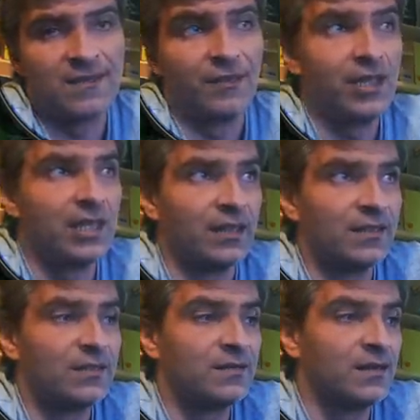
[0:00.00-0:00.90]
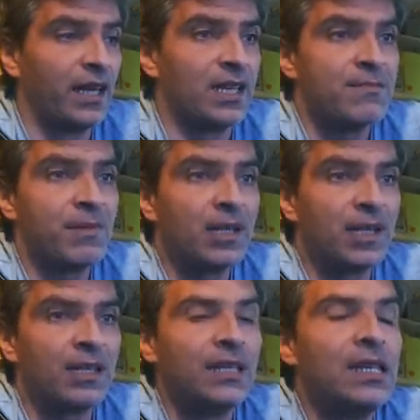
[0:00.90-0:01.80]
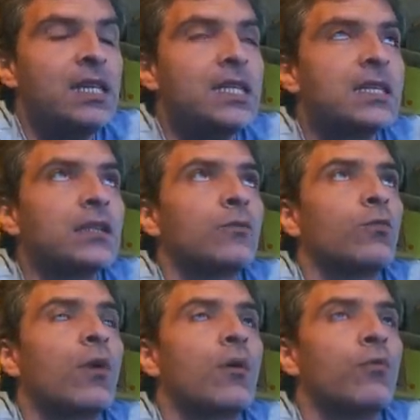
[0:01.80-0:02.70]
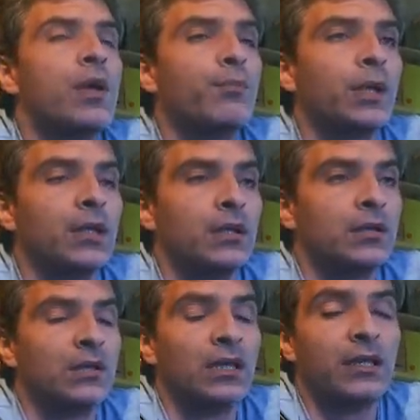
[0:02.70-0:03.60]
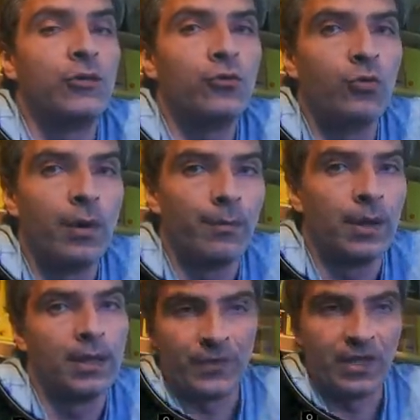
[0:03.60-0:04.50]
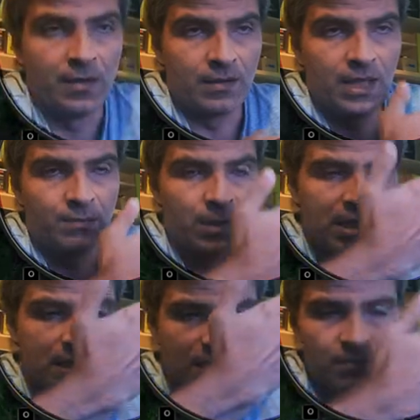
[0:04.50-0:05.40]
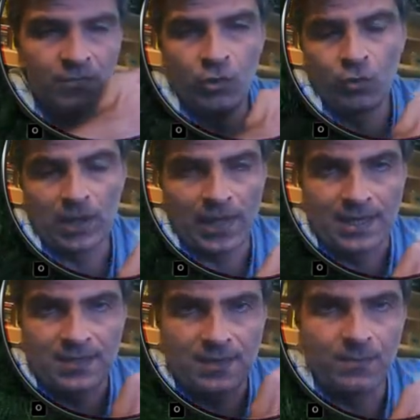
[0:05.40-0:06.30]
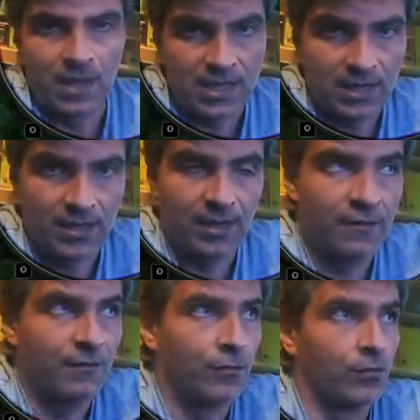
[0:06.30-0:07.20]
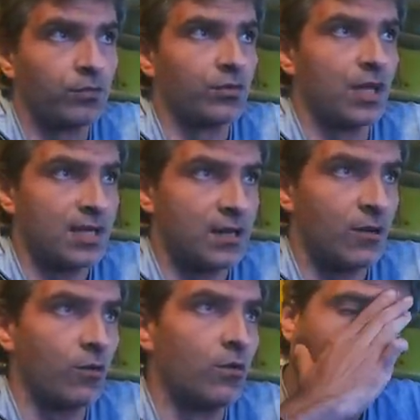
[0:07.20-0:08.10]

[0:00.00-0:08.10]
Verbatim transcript: Really? I expected at least one weapon, a new weapon. Th that means a new class, basically. Doesn't know.